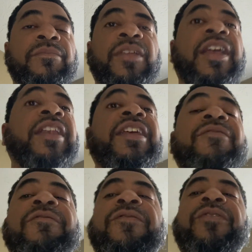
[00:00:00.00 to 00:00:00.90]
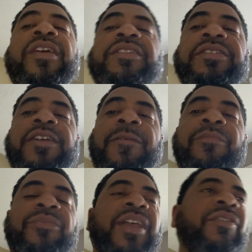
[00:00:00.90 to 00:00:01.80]
And even friendship,
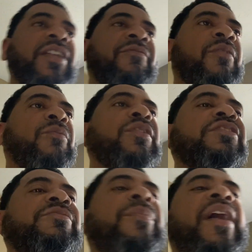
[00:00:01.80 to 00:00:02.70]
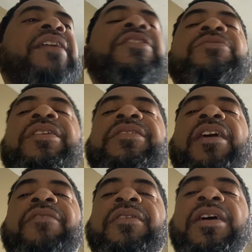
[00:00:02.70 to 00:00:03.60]
they don't even respect you
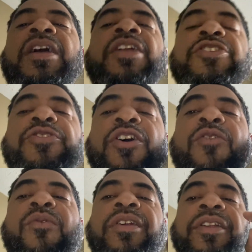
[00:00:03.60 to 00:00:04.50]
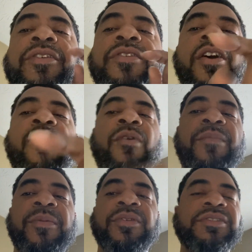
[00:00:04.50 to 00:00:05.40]
enough. You don't want to know what
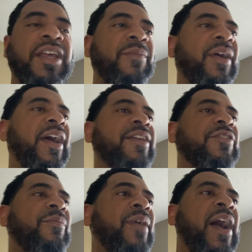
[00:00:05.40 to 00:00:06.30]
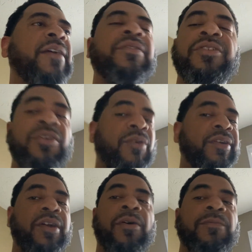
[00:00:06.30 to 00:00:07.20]
people are saying behind your back. You don't want to
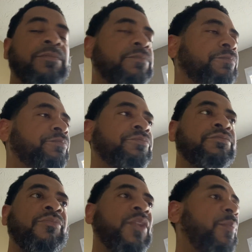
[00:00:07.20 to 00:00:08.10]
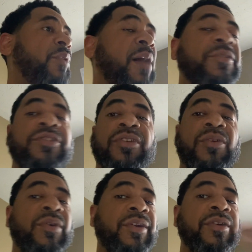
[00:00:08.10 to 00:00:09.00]
know. I promise you don't
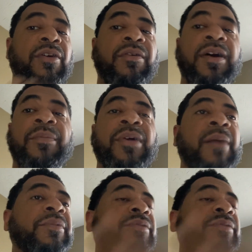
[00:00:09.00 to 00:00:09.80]
want to know. I promise.